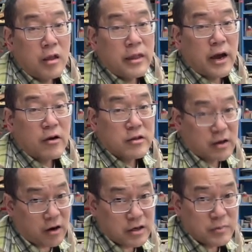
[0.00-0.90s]
Now it's
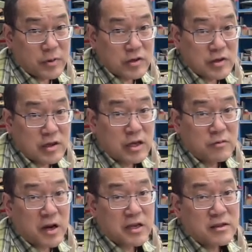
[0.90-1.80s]
hard to push it
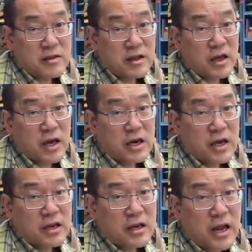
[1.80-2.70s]
in, right? Because clay
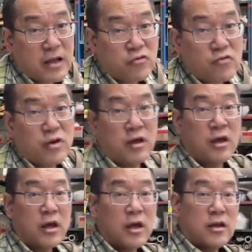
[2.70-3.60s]
kind of naturally
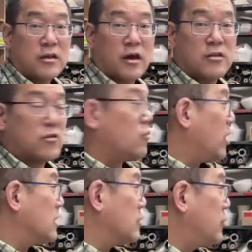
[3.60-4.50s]
doesn't
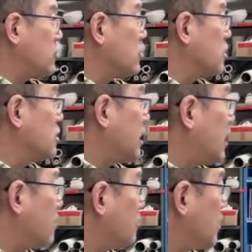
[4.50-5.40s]
want to push in
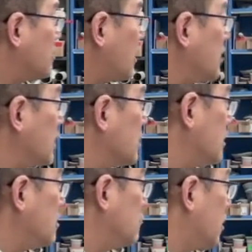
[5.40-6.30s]
that
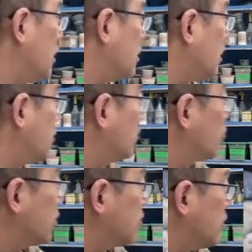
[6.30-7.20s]
excitingly, right? It, it,
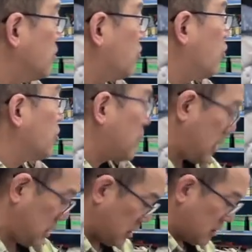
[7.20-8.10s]
resists going
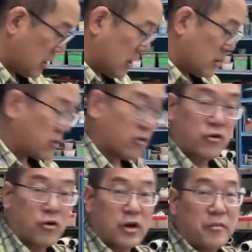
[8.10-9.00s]
back in. So in
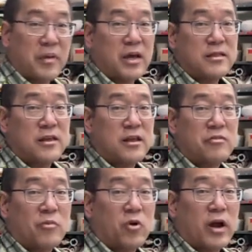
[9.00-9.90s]
order to make
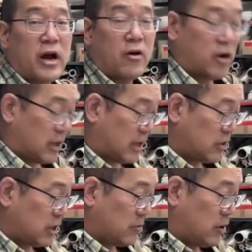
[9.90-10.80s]
this more
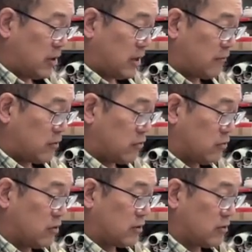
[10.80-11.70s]
hourglass shape, all I have to do
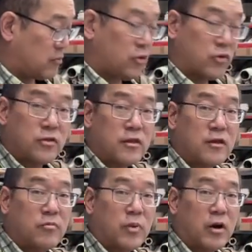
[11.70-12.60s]
is just push
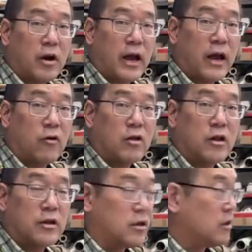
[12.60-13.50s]
this part out a
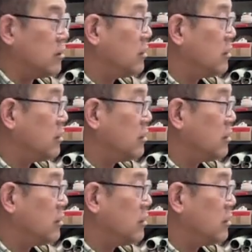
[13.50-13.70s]
little,